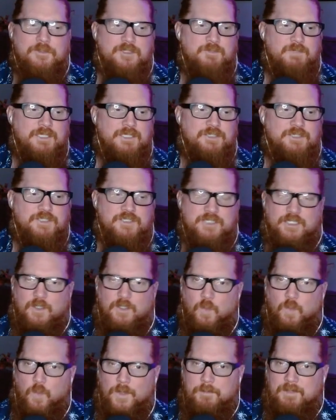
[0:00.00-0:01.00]
has been just like
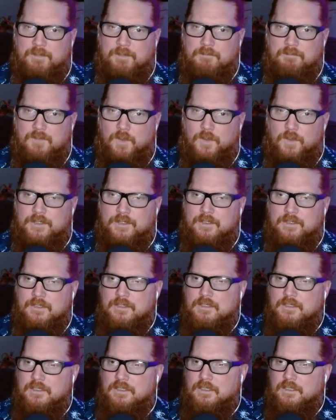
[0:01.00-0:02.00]
a whipping boy
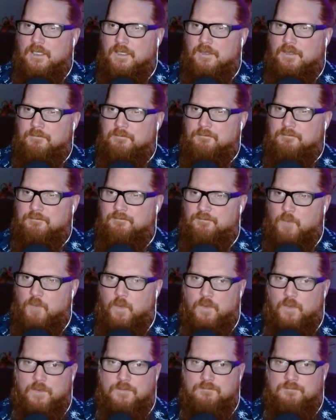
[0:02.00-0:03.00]

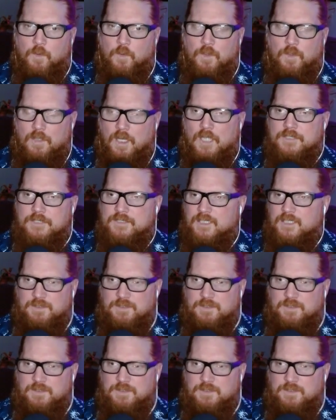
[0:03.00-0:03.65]
for us.